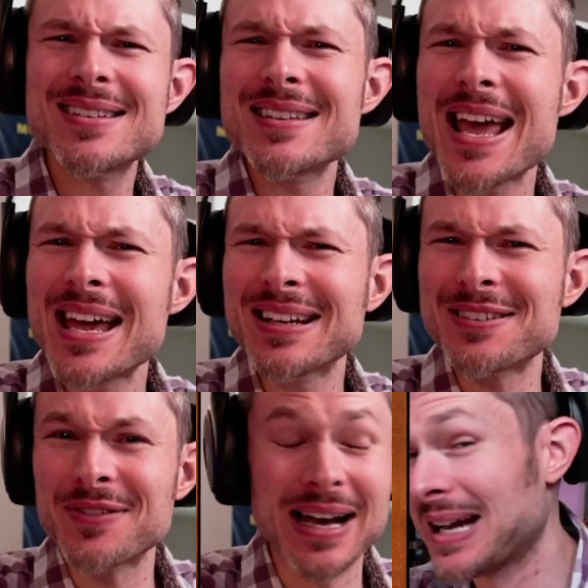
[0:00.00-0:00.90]
a
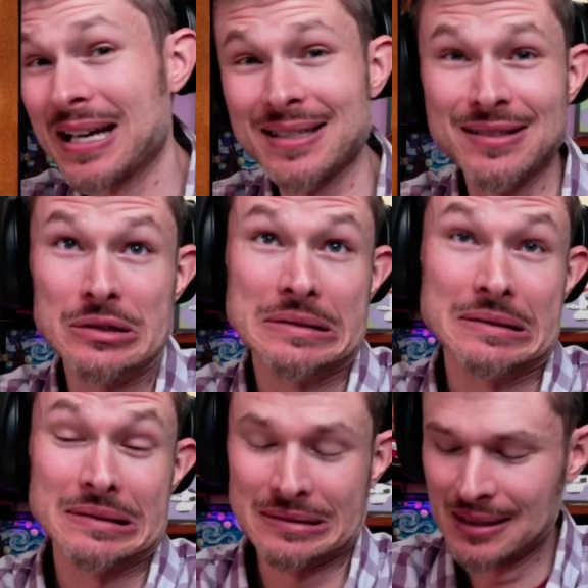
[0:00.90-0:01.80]
negative, I guess.
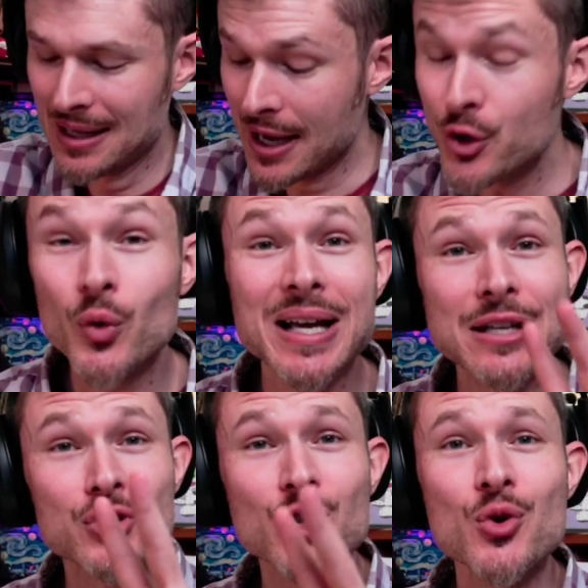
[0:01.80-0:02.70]
And you only
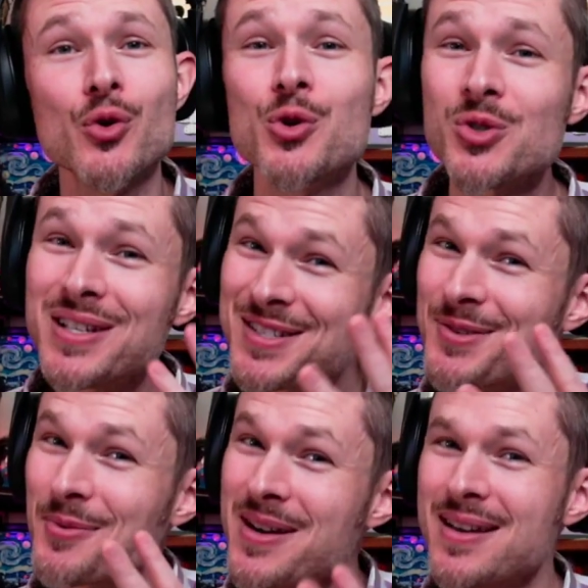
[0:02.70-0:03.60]
got two. Usually it's
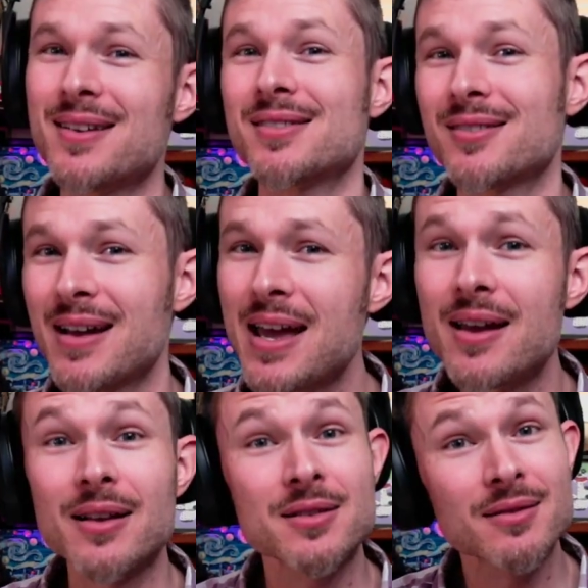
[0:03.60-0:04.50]
three. So,
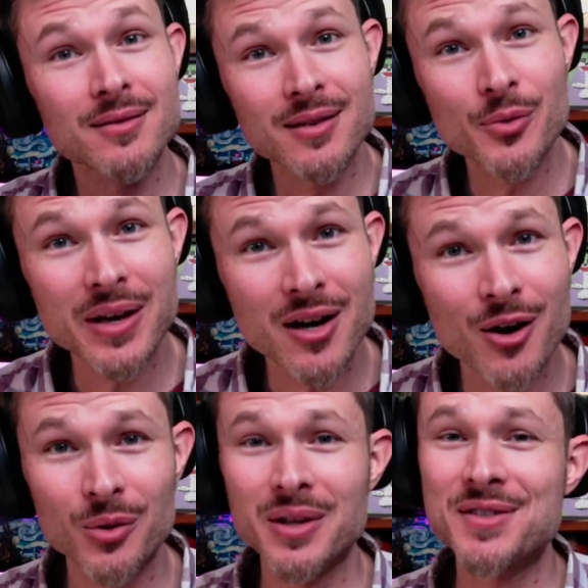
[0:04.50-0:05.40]
hey, here we
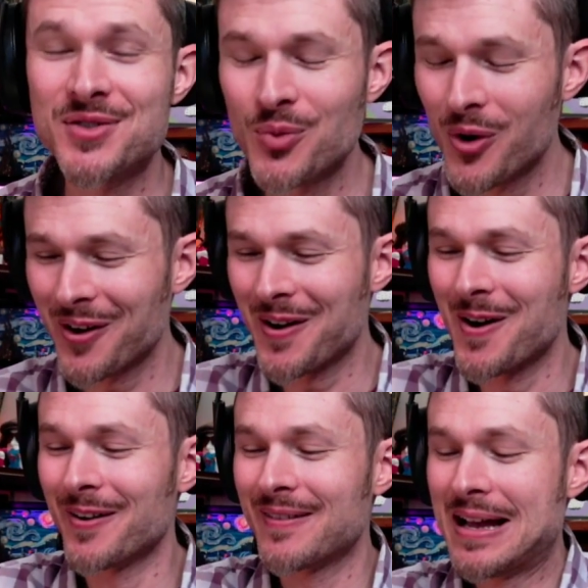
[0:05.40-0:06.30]
go. Less to work
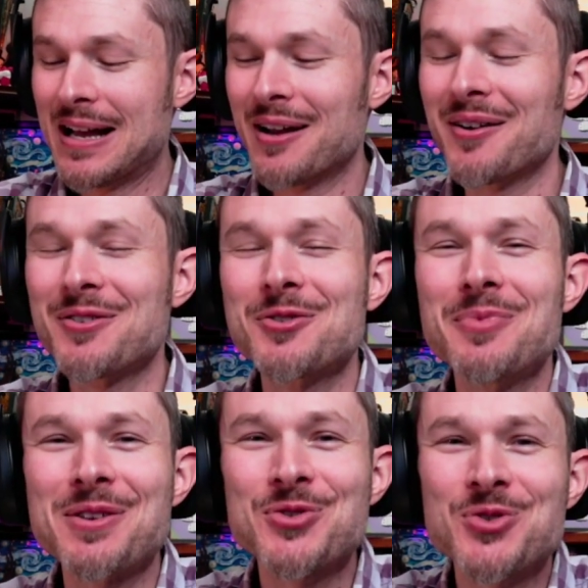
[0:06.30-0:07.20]
on. All right, those have
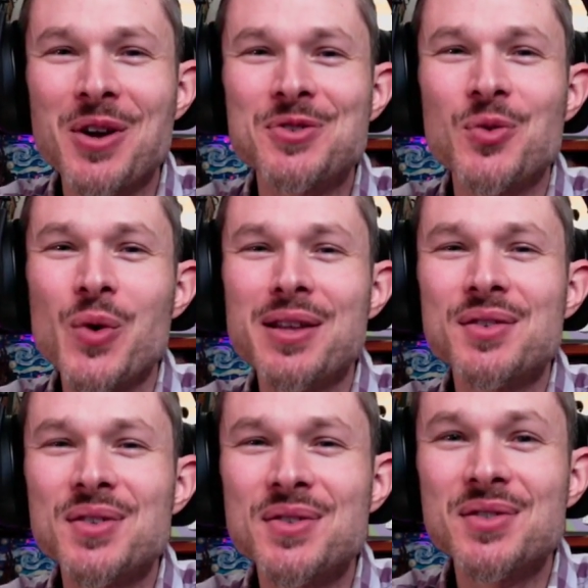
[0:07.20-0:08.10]
been your strengths and
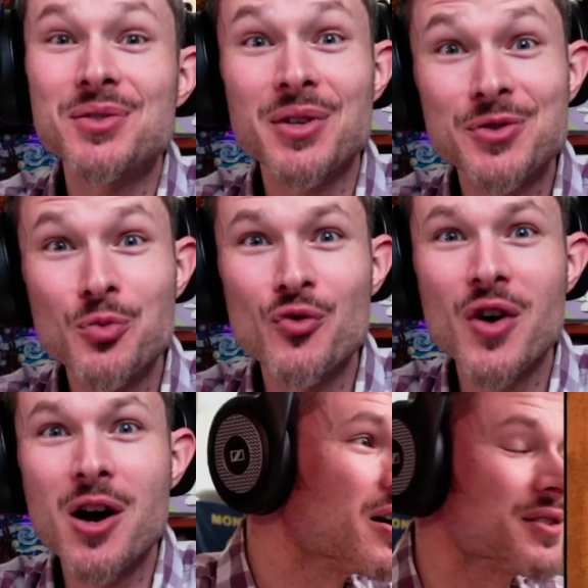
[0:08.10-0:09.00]
weaknesses. Let's move
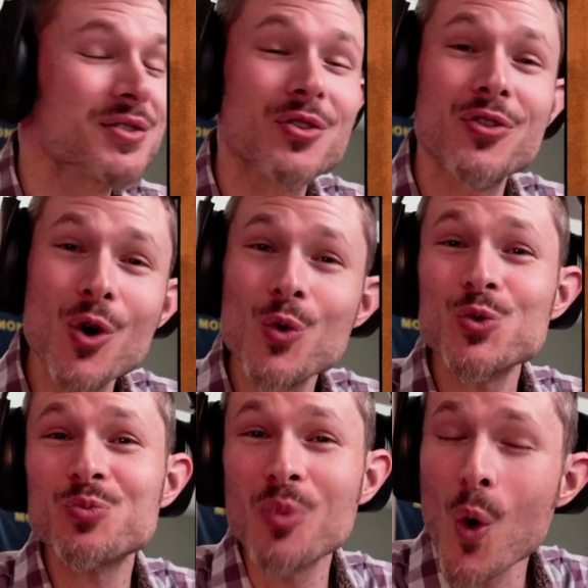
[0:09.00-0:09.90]
on to
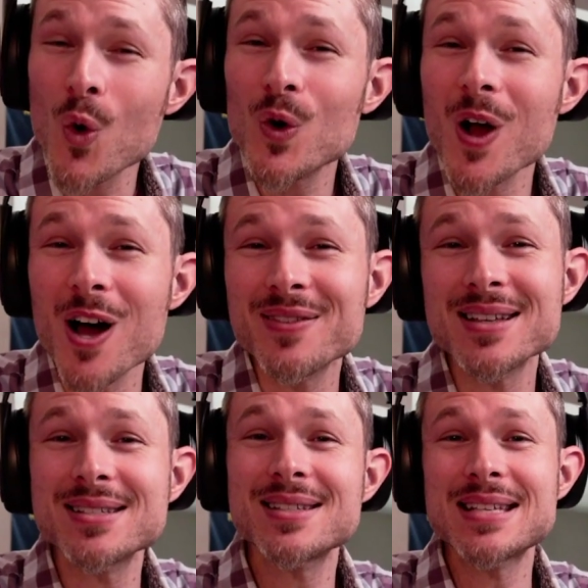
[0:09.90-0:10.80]
those born on
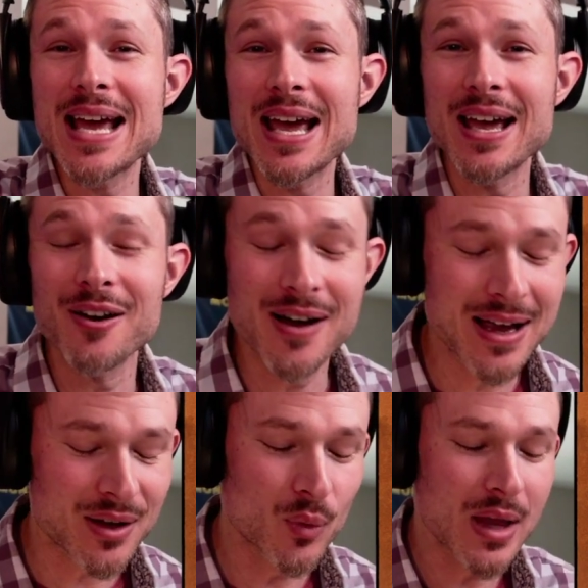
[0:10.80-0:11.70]
this day. All right,
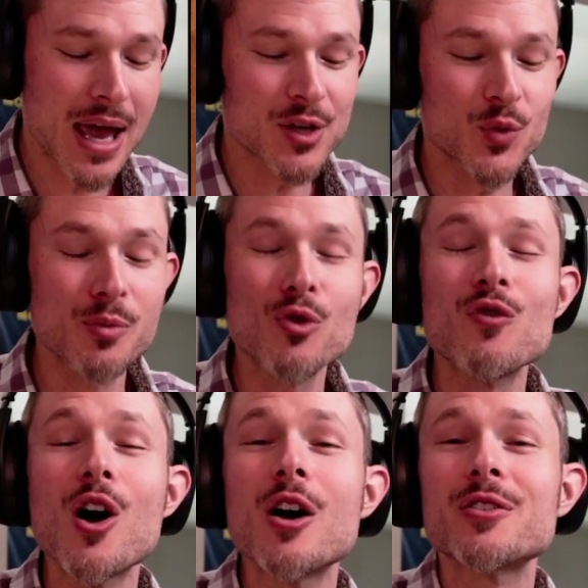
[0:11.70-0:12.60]
and as we move
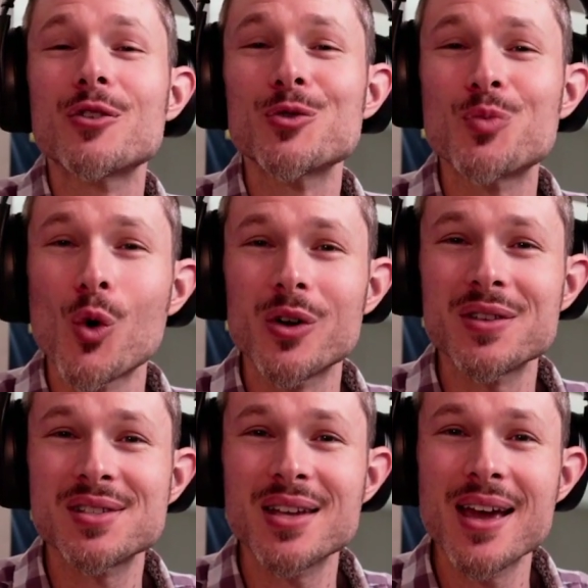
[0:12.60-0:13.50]
on to those born on
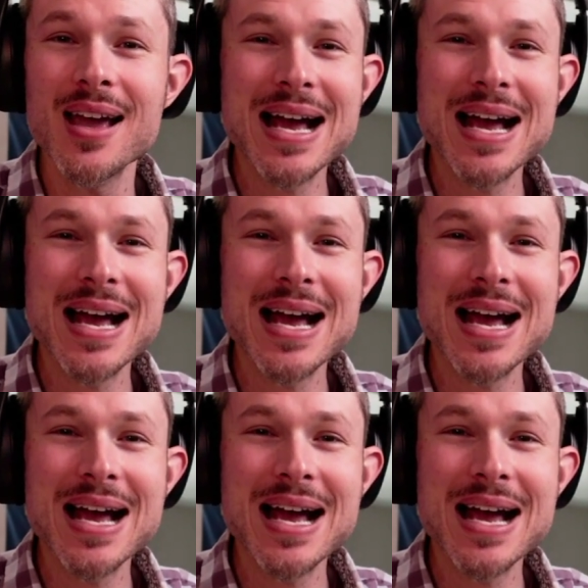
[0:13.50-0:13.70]
this day,